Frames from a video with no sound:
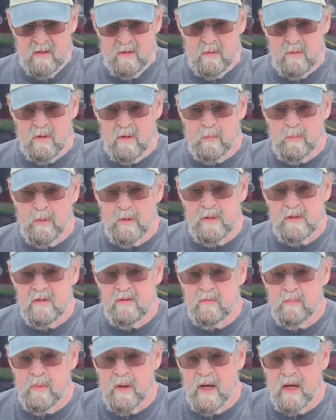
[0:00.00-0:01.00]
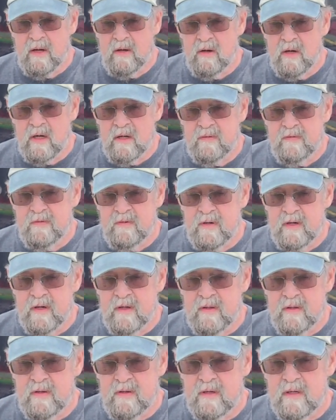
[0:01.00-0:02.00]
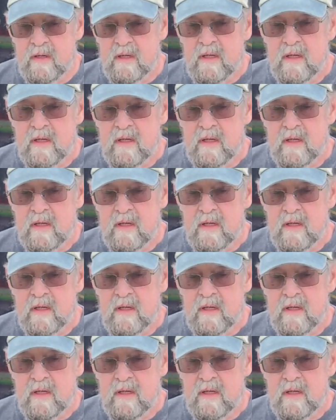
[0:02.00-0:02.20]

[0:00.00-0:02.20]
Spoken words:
We're going to put this back on for another